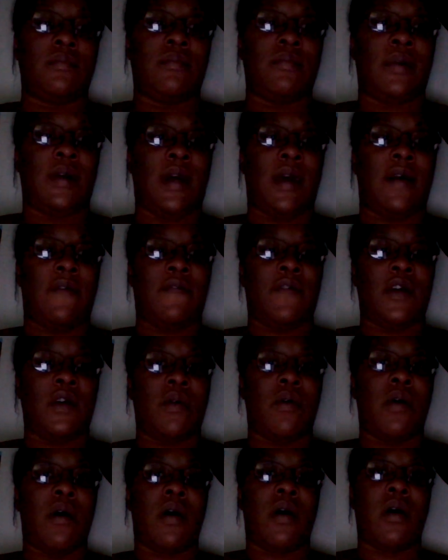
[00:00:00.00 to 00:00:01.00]
But I
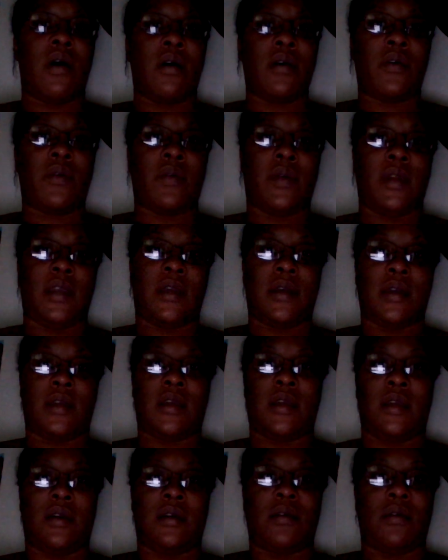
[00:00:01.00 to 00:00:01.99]
feel hungry
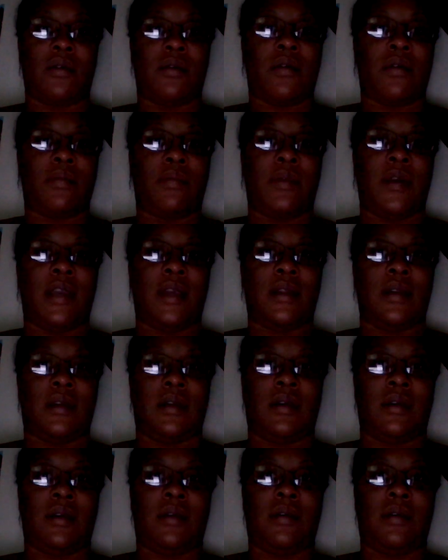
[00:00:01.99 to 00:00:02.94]
again already.